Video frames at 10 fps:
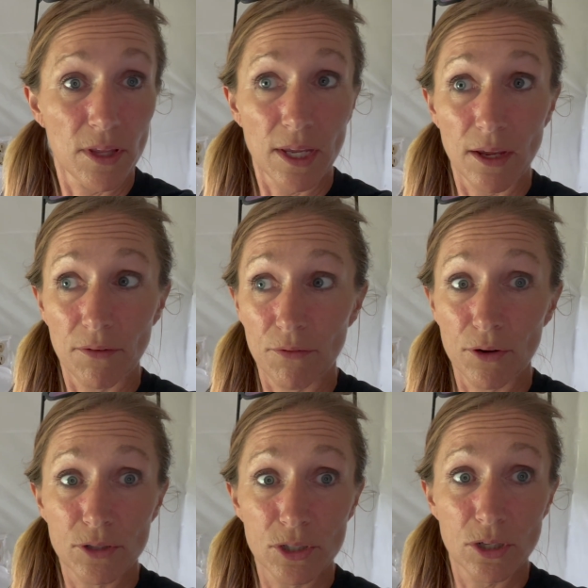the
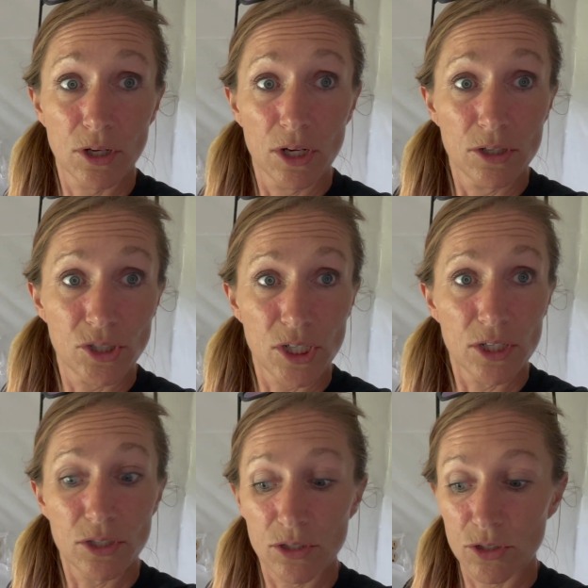first
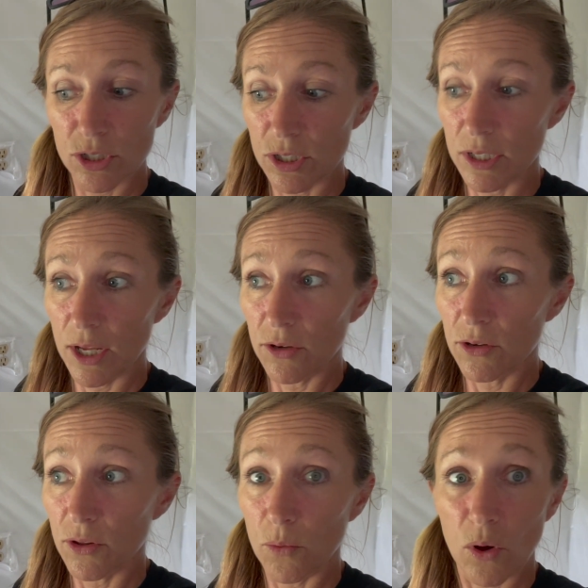sheets just nailed
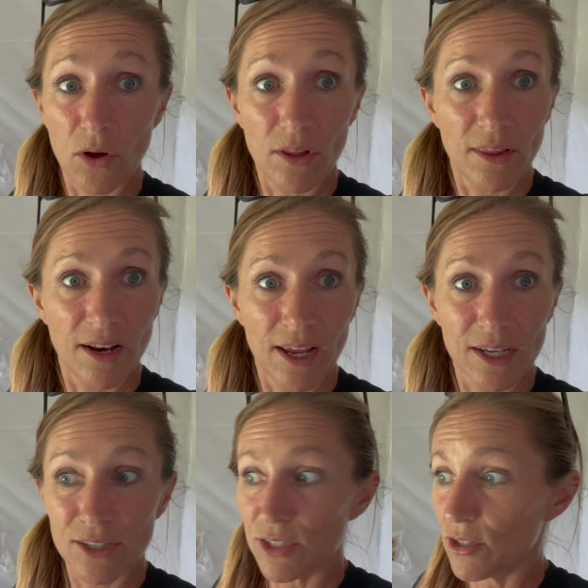to the wall, and then I
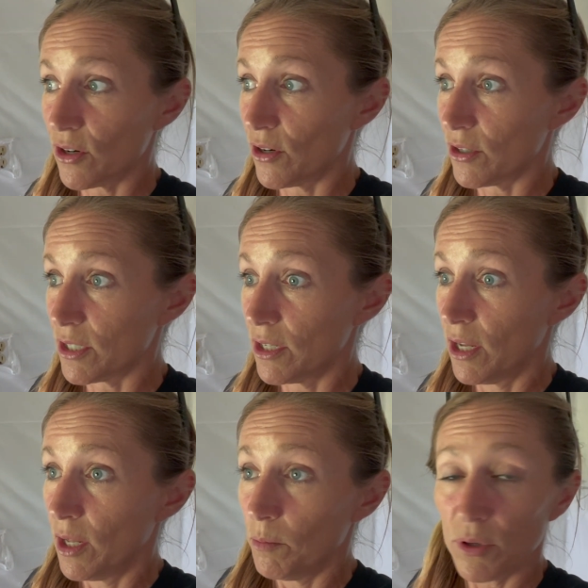can start
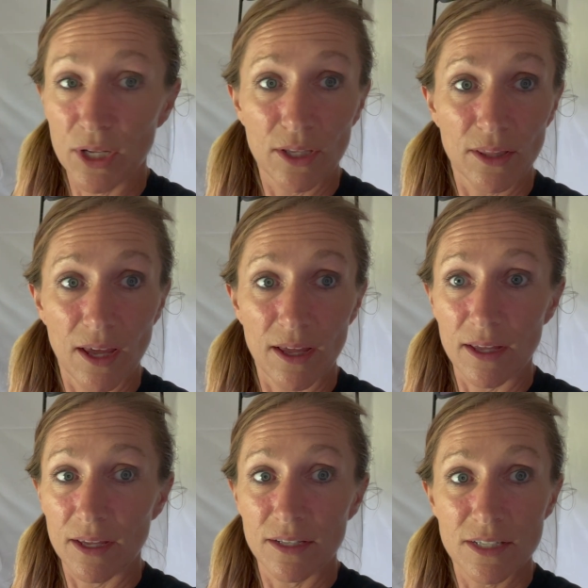putting
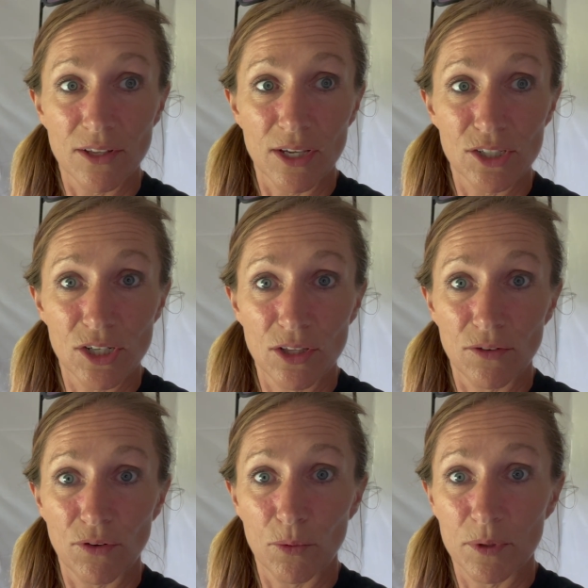the insulation, the
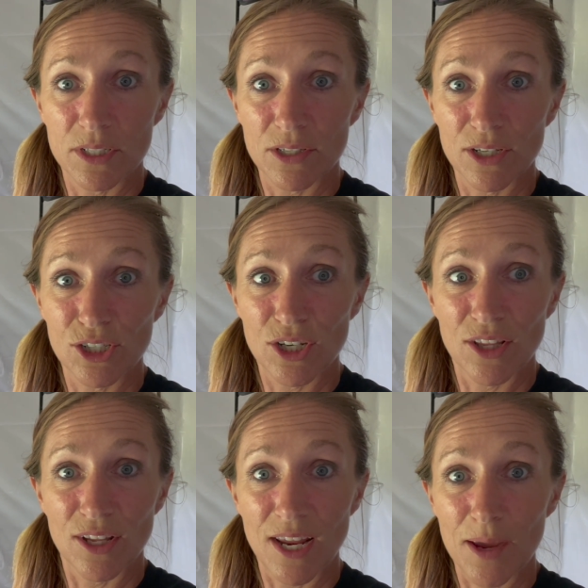foam insulation,
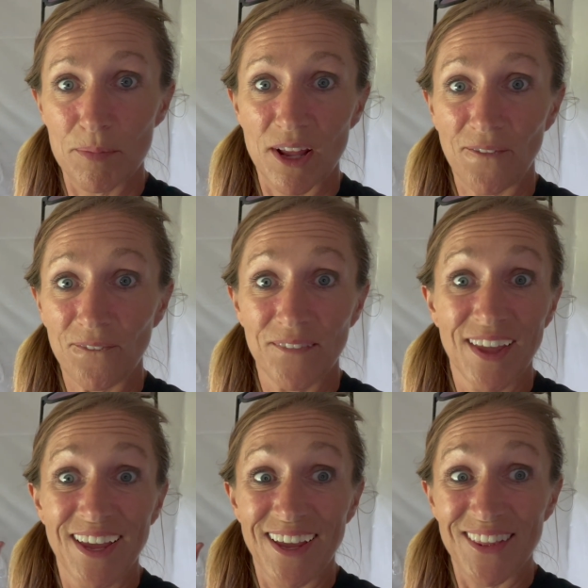and the tape in.
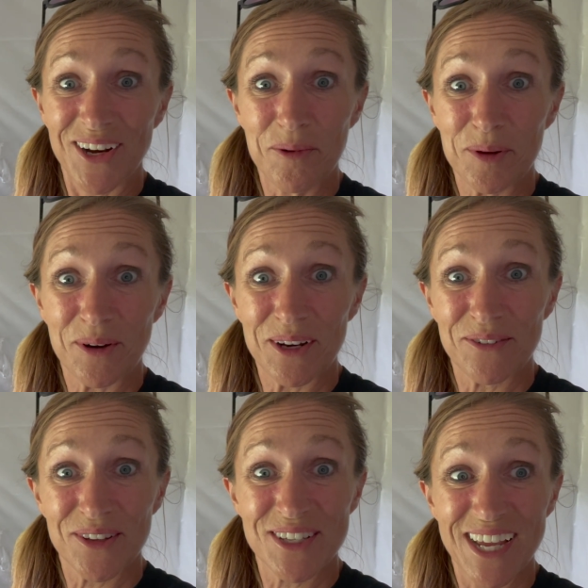And then I'll be ready
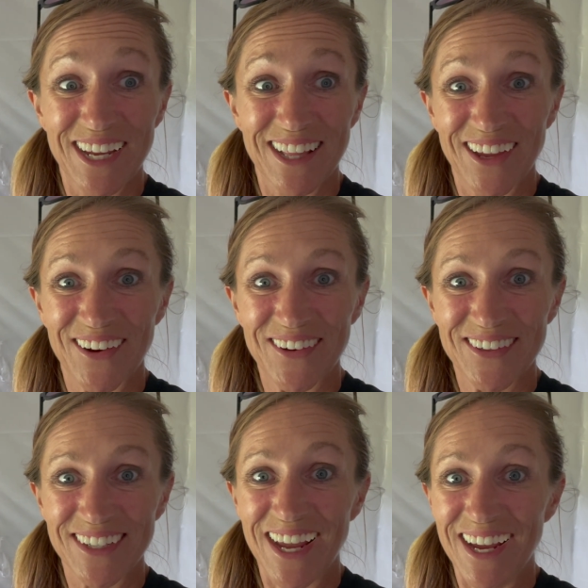for the second layer.
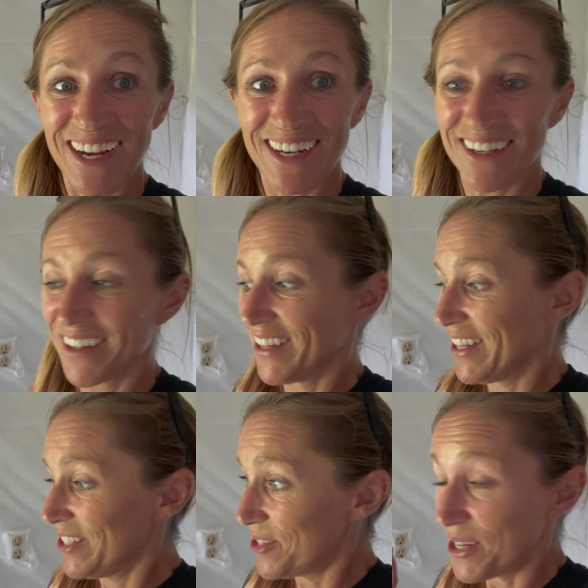Yay!
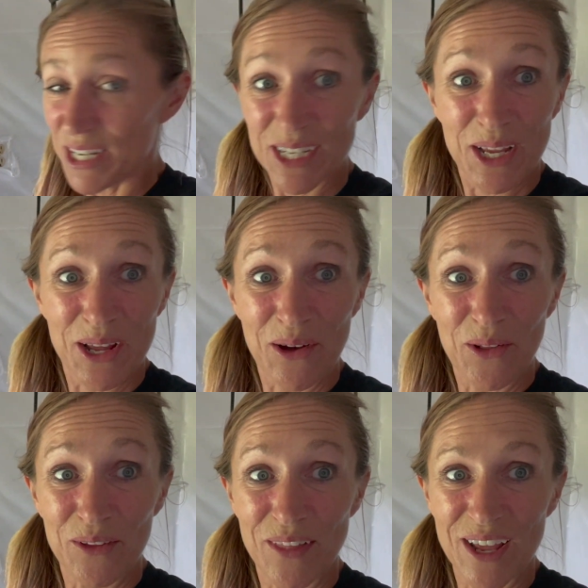So I did get
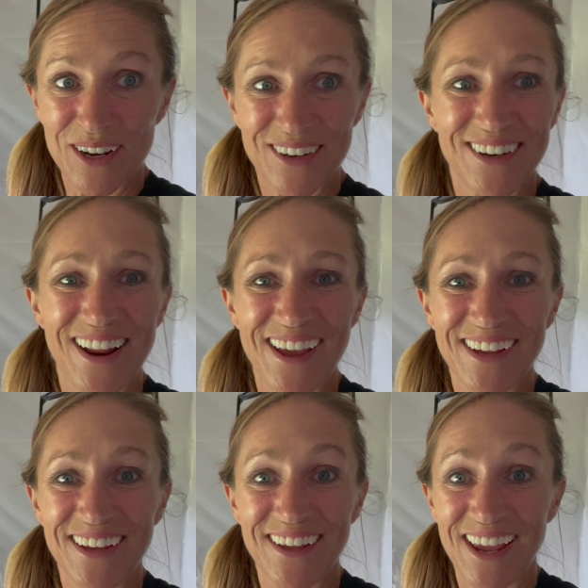all of that done
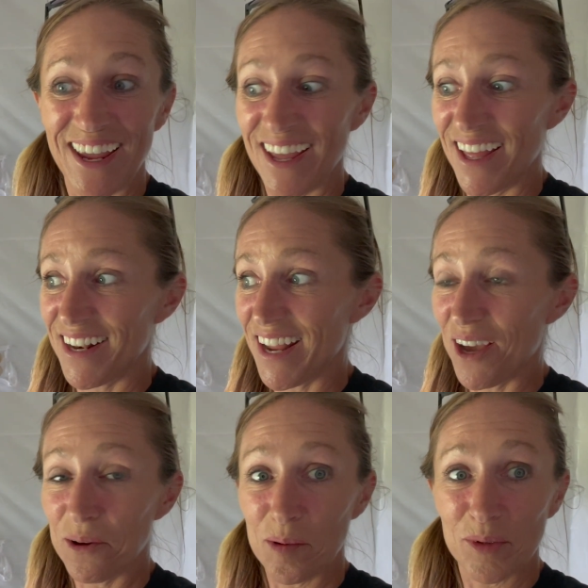today. And
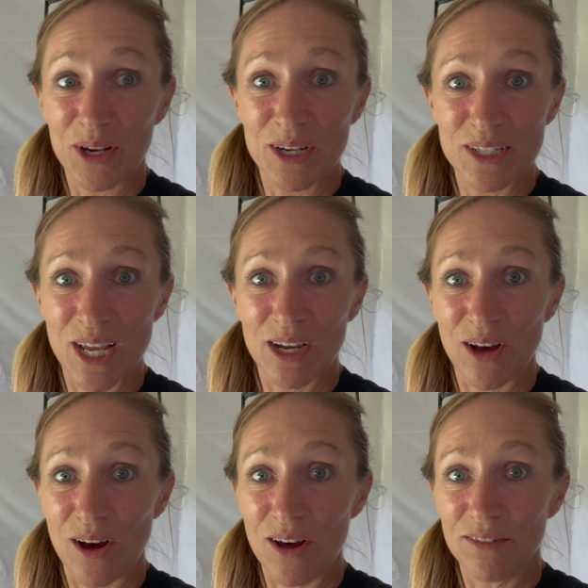now I'm gonna take
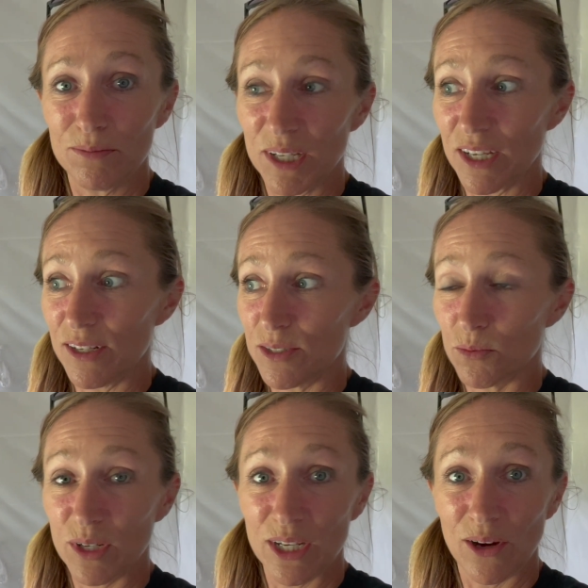off because
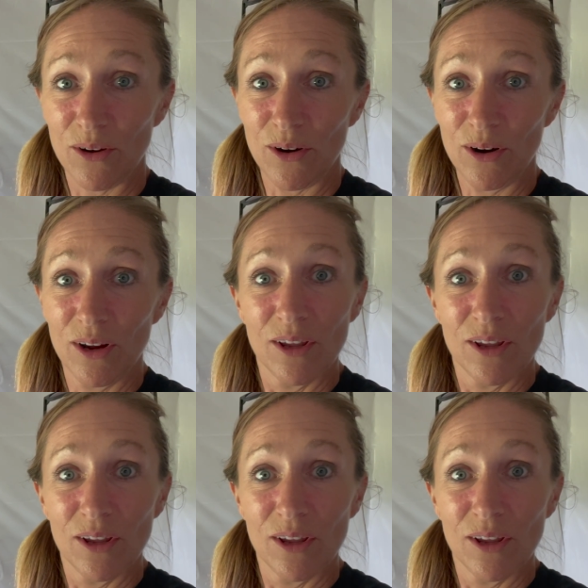we are